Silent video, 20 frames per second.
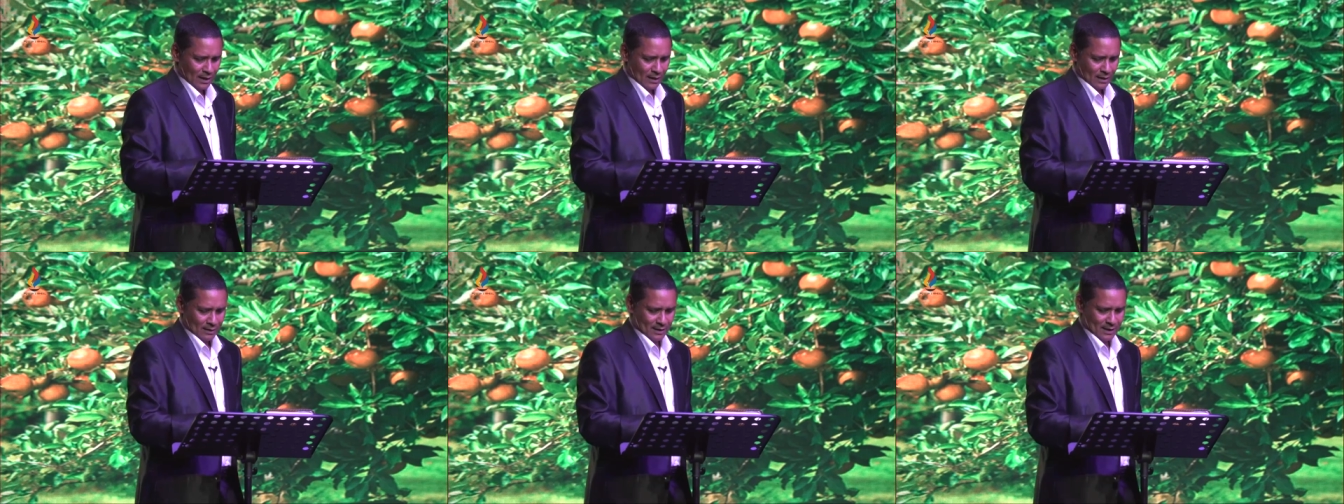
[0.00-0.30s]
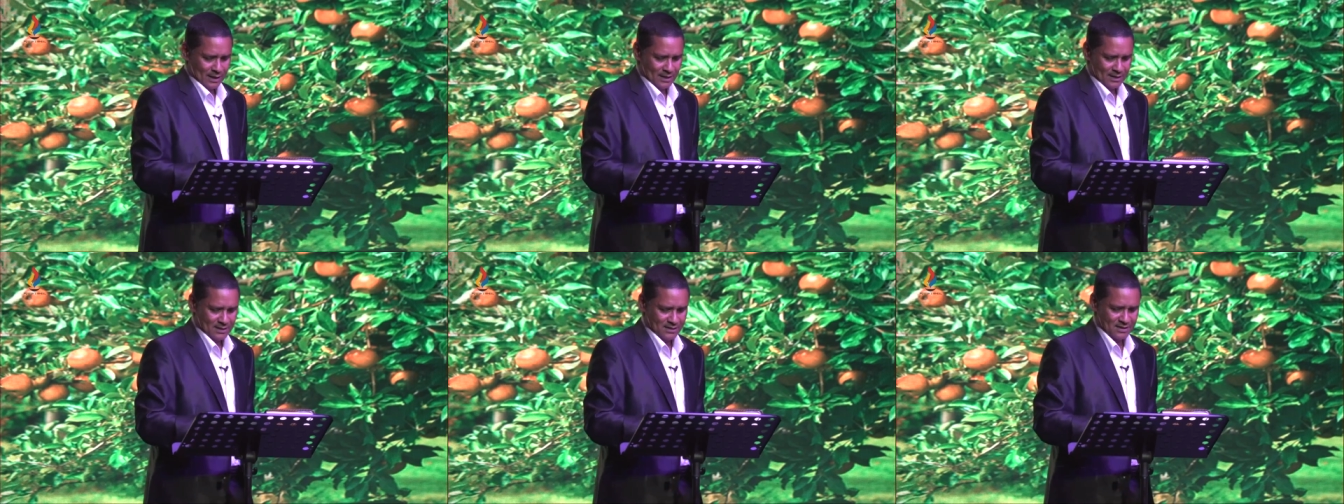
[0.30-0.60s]

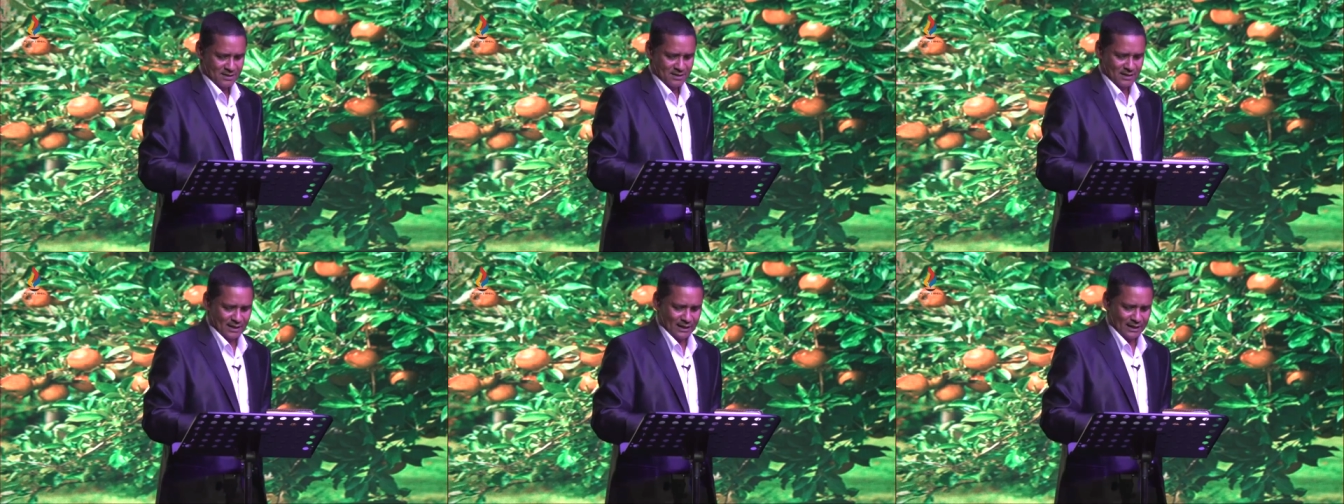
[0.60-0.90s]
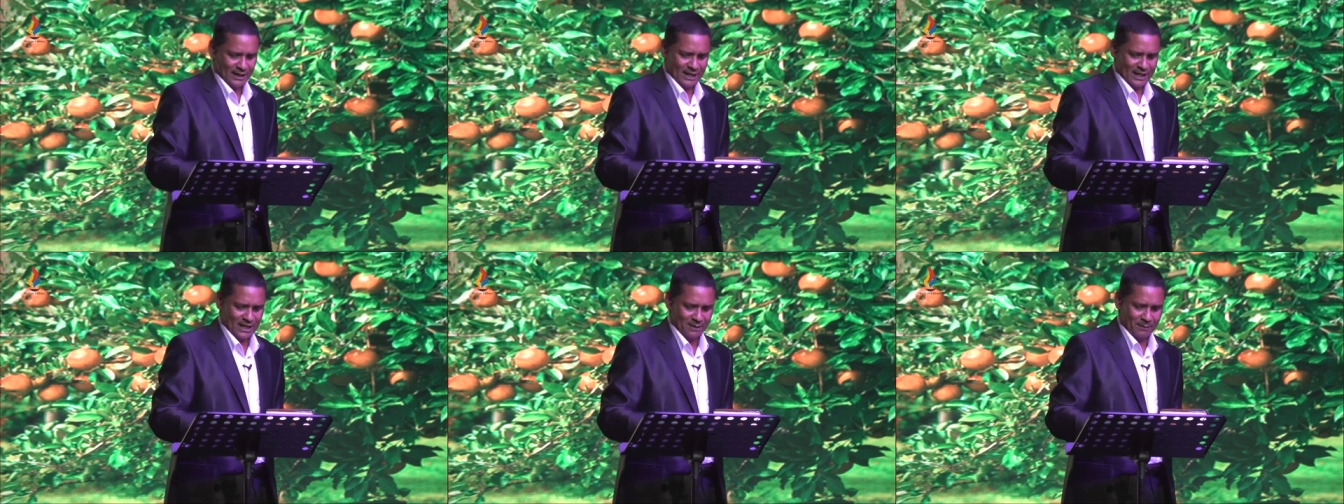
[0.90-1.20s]
There's a
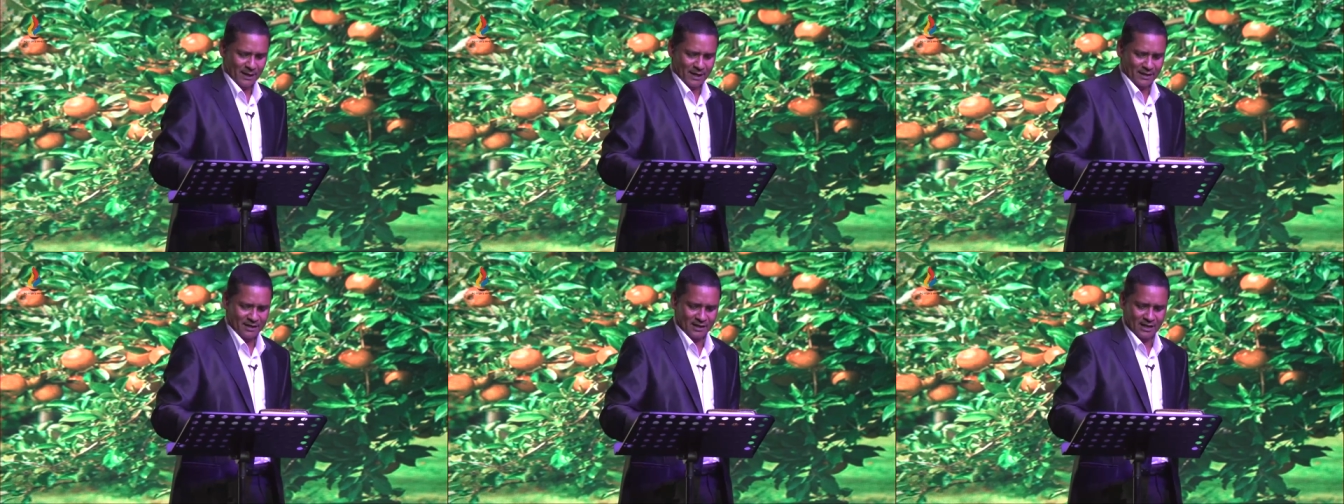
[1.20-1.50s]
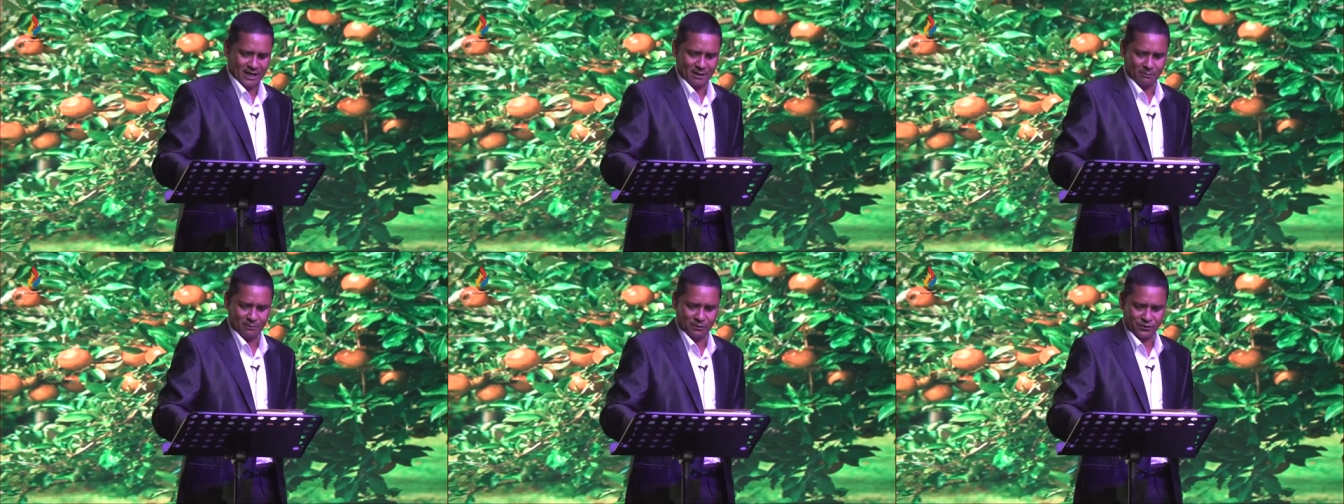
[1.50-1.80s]
lady by the
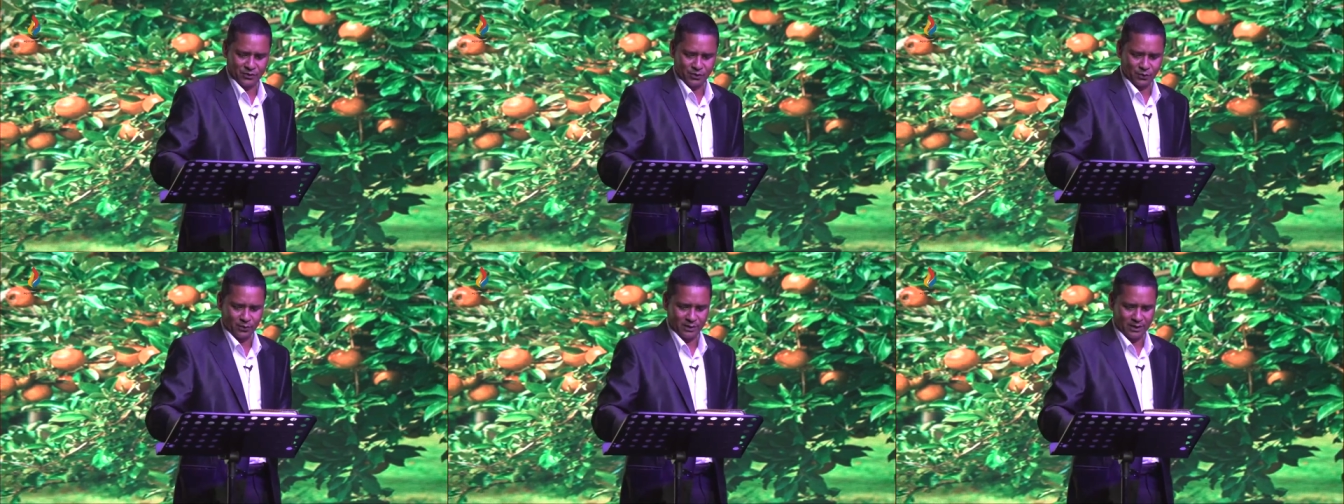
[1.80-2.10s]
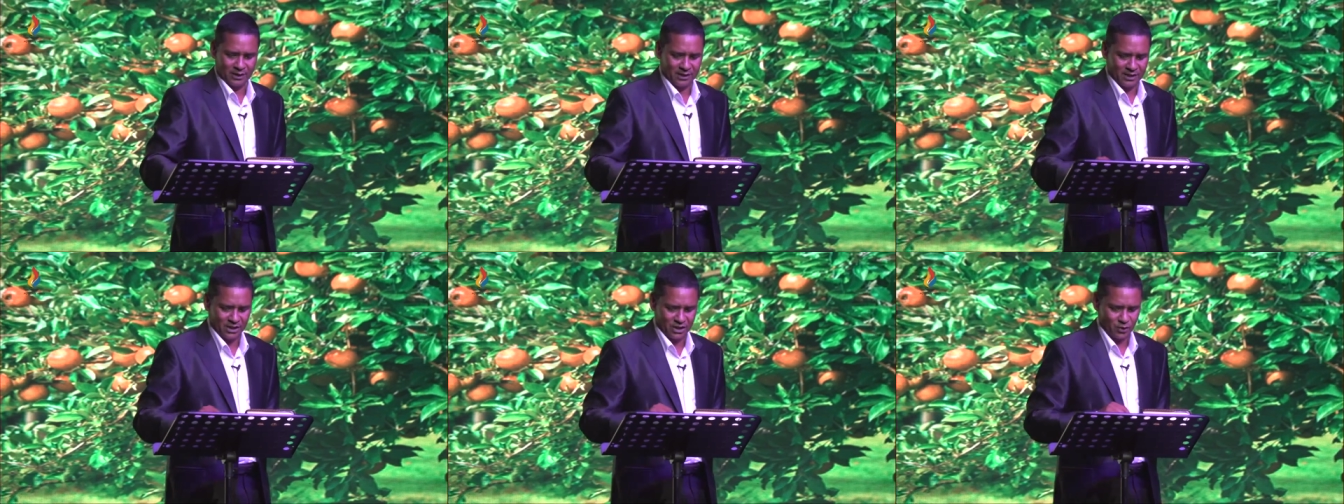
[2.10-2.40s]
name of
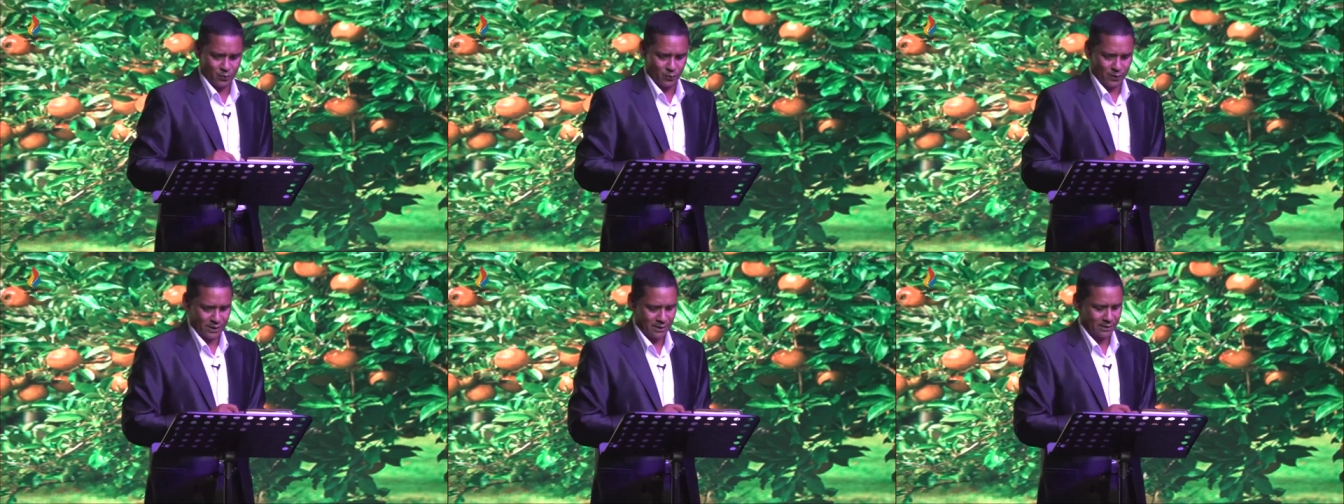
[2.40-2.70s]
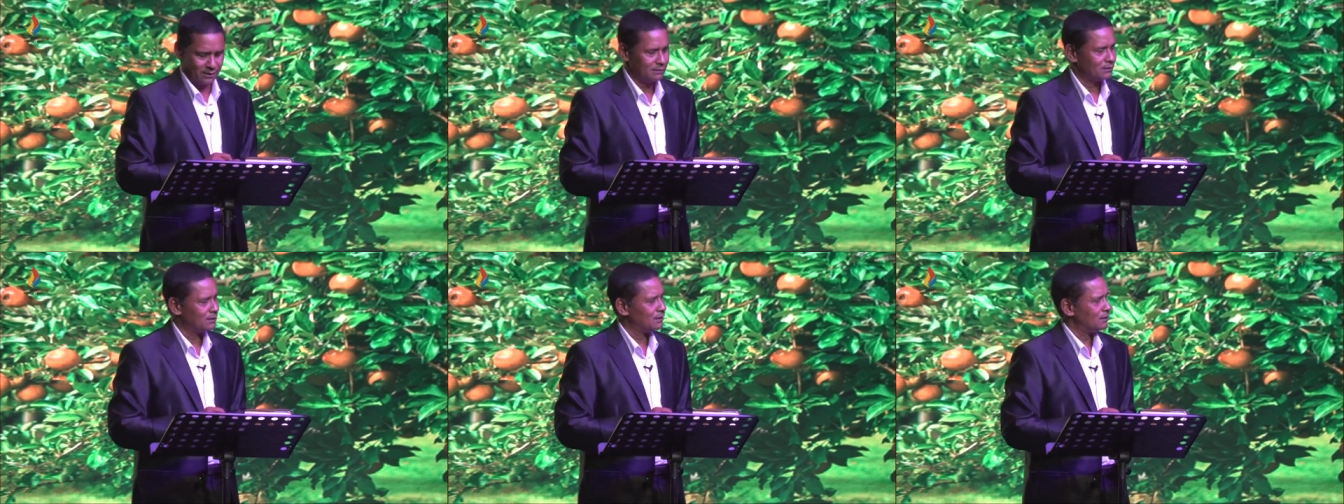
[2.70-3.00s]
Shauna Niequist
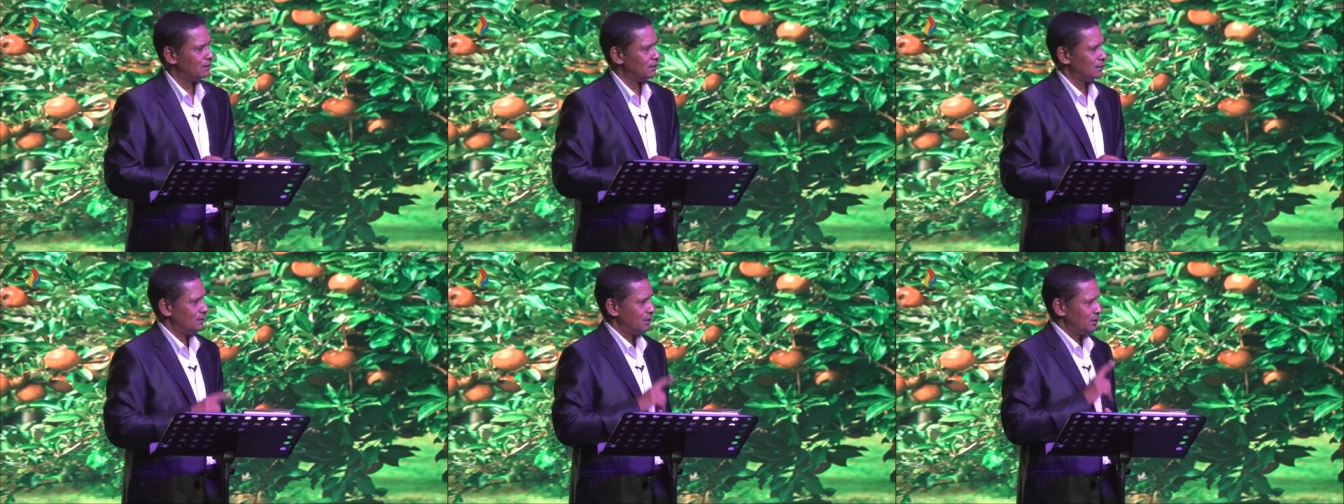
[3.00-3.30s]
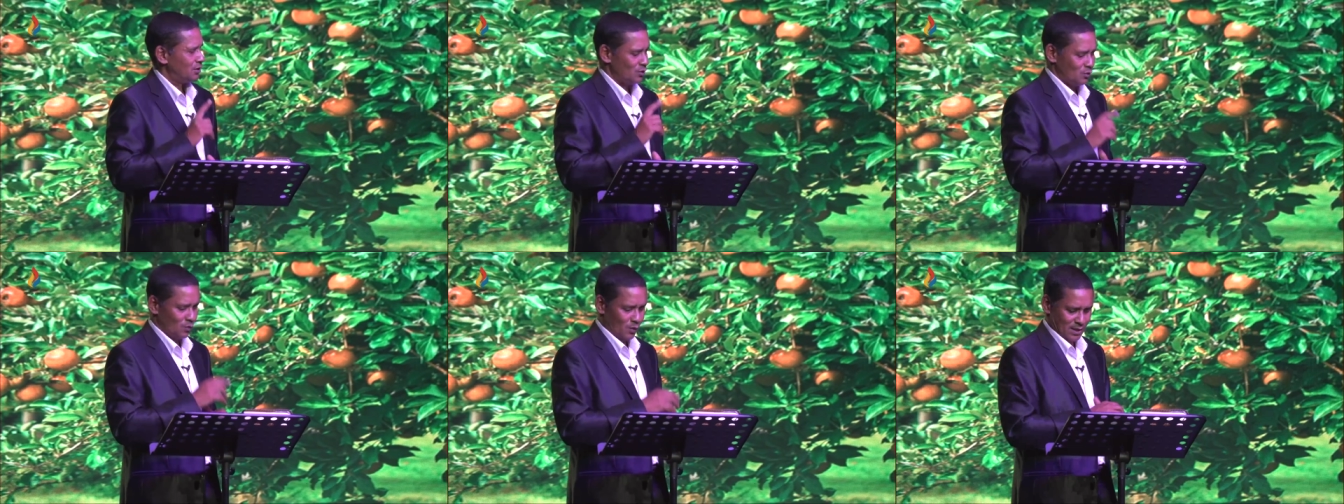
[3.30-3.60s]

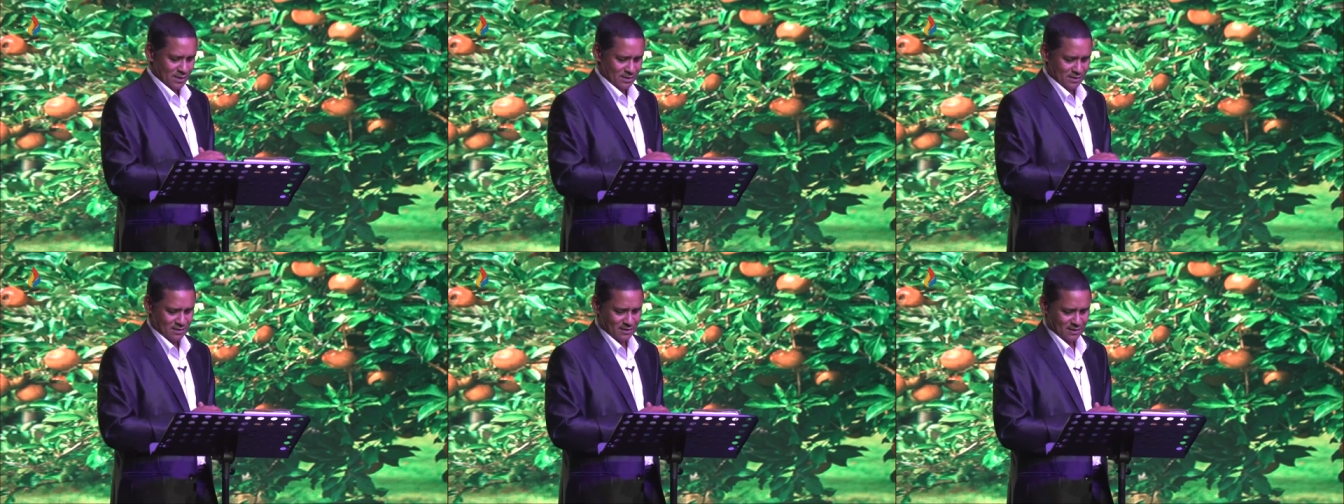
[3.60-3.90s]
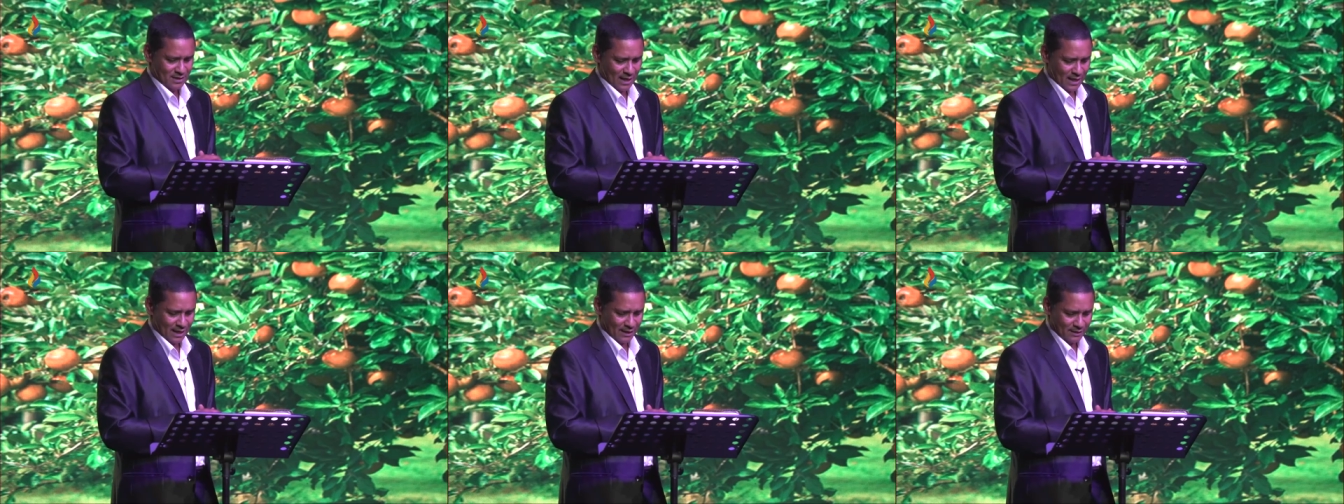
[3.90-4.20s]
who once
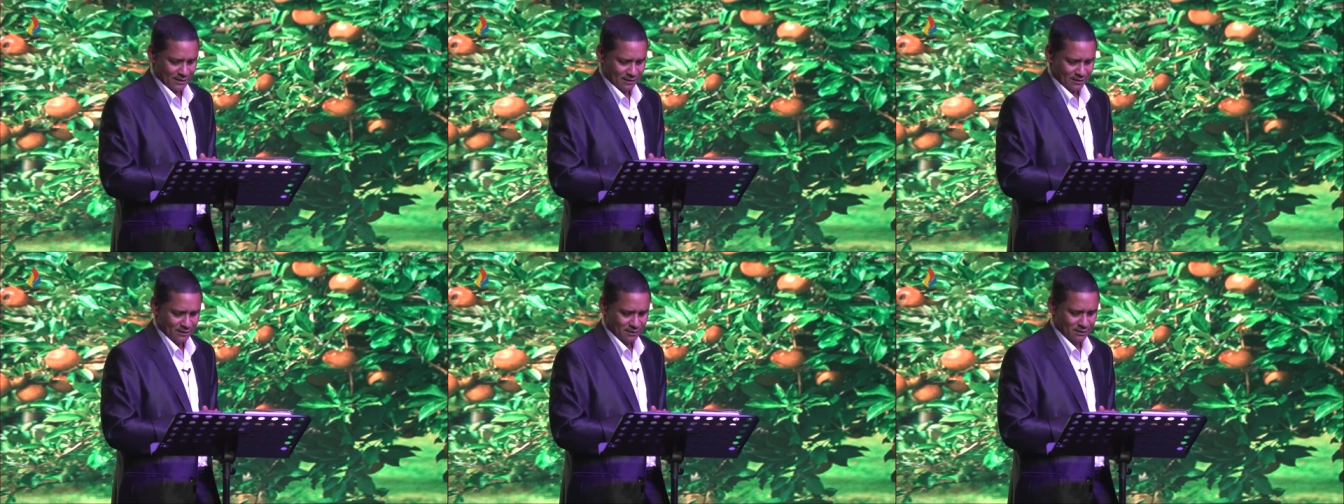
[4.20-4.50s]
said,